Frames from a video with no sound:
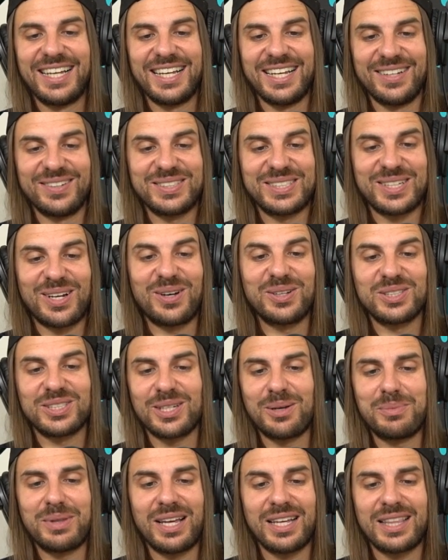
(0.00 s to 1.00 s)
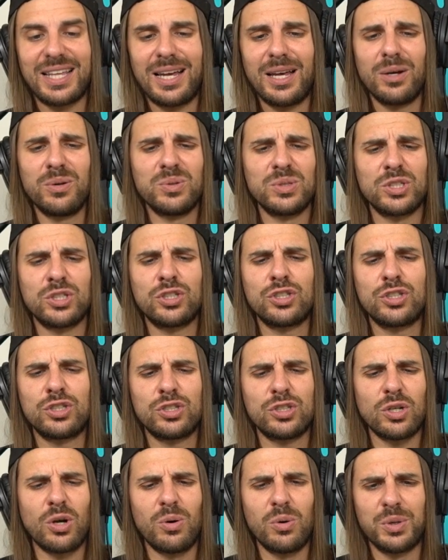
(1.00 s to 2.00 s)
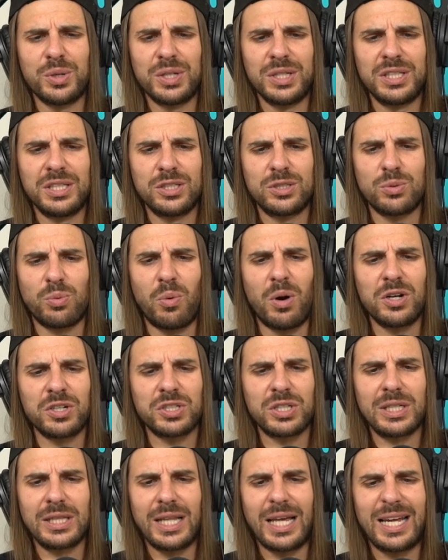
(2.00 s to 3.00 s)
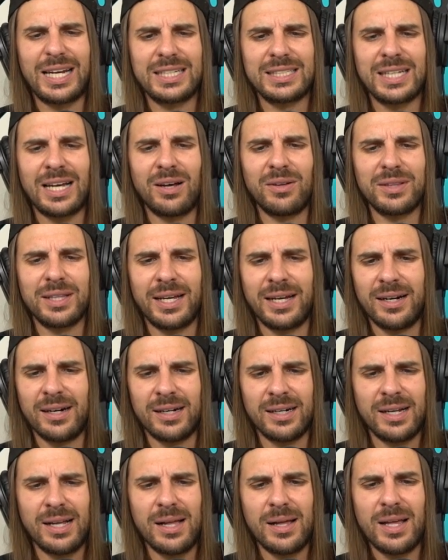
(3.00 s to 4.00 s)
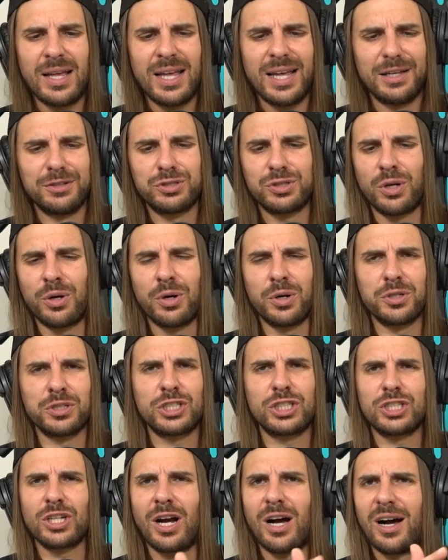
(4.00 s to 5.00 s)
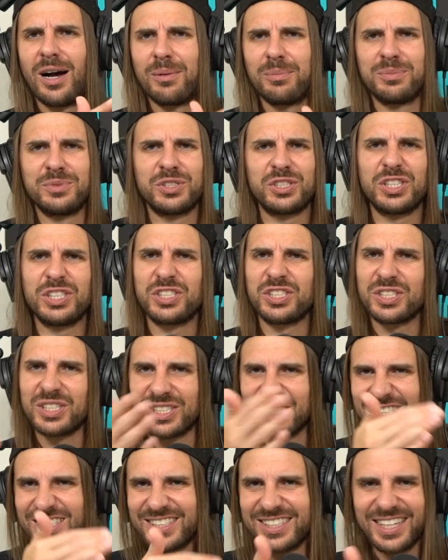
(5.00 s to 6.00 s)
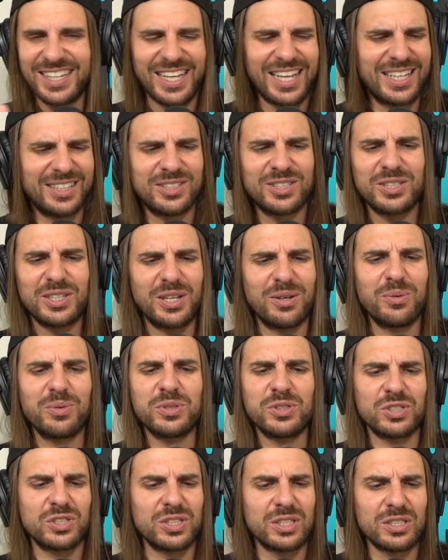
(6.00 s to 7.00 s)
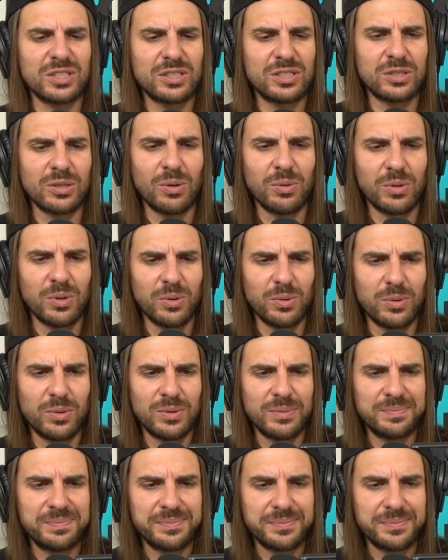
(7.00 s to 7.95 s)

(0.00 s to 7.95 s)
It was called something like that. It was so good. This Russian lady's out there. It's her shop. And she's just, it was just so cool.